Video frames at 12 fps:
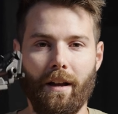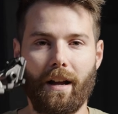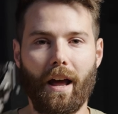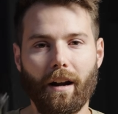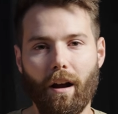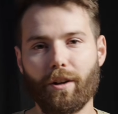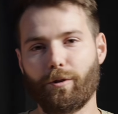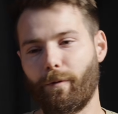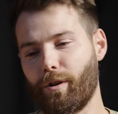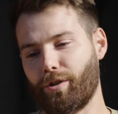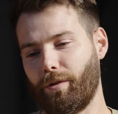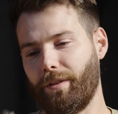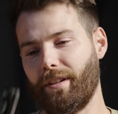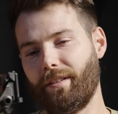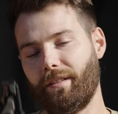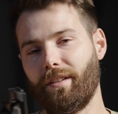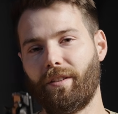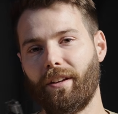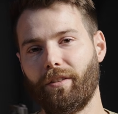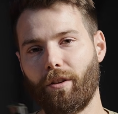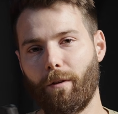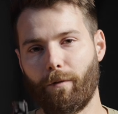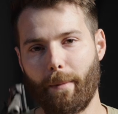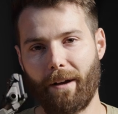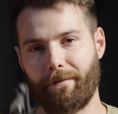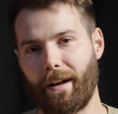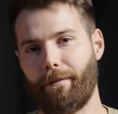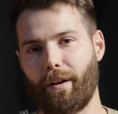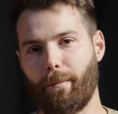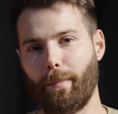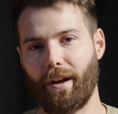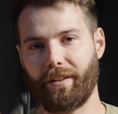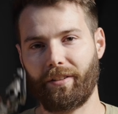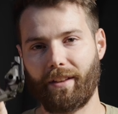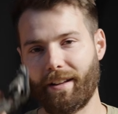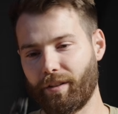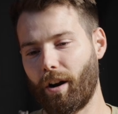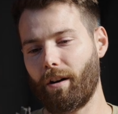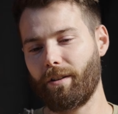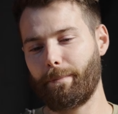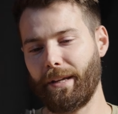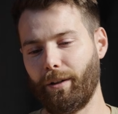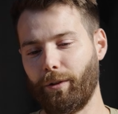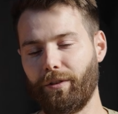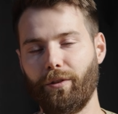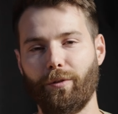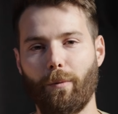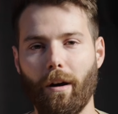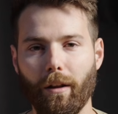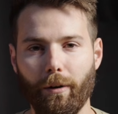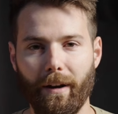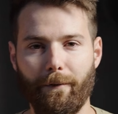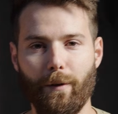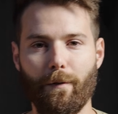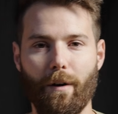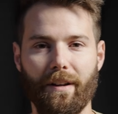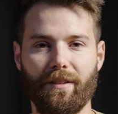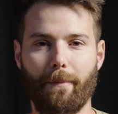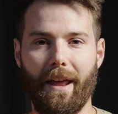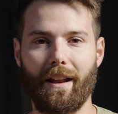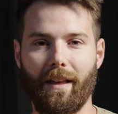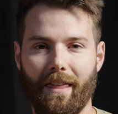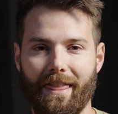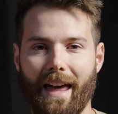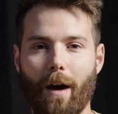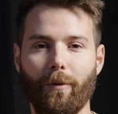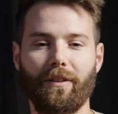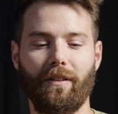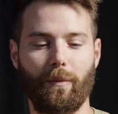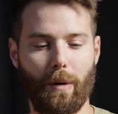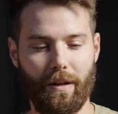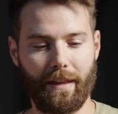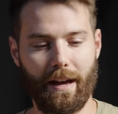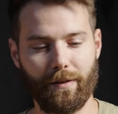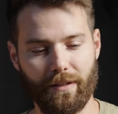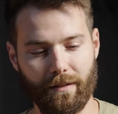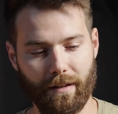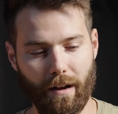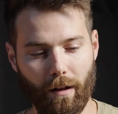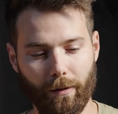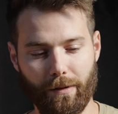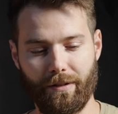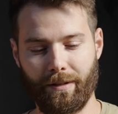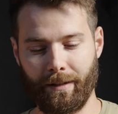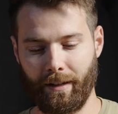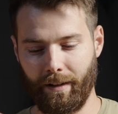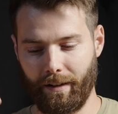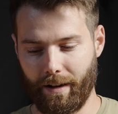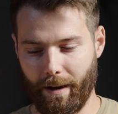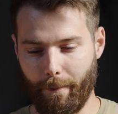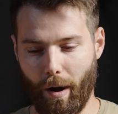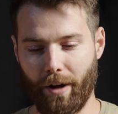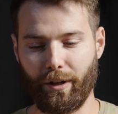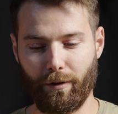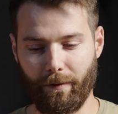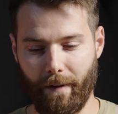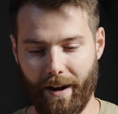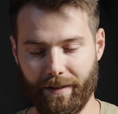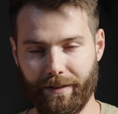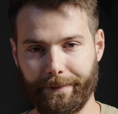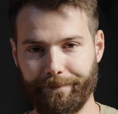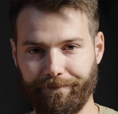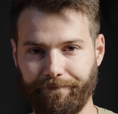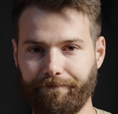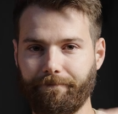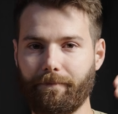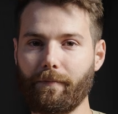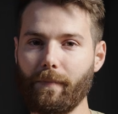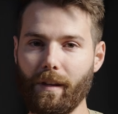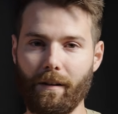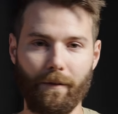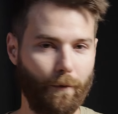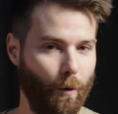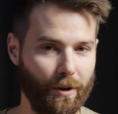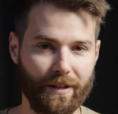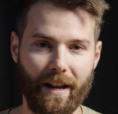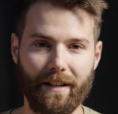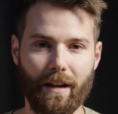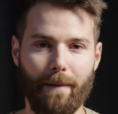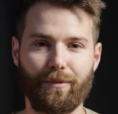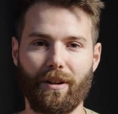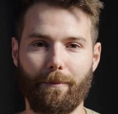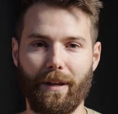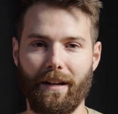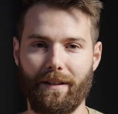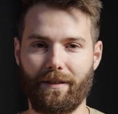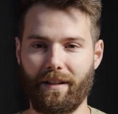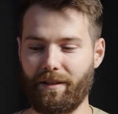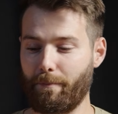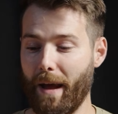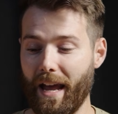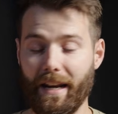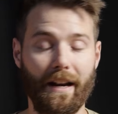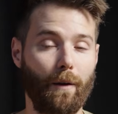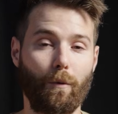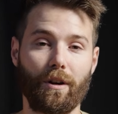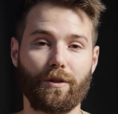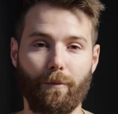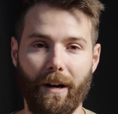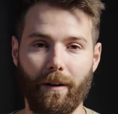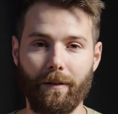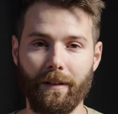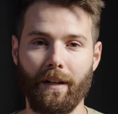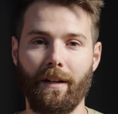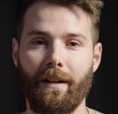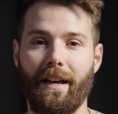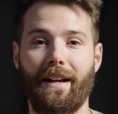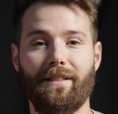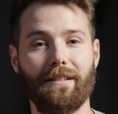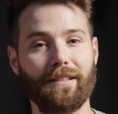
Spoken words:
kind of controversial. These things go for about 500 bucks. That's a hard pill to swallow if you've already spent thousands upon thousands of dollars on your device. Of course, anytime something is made and it works well and it's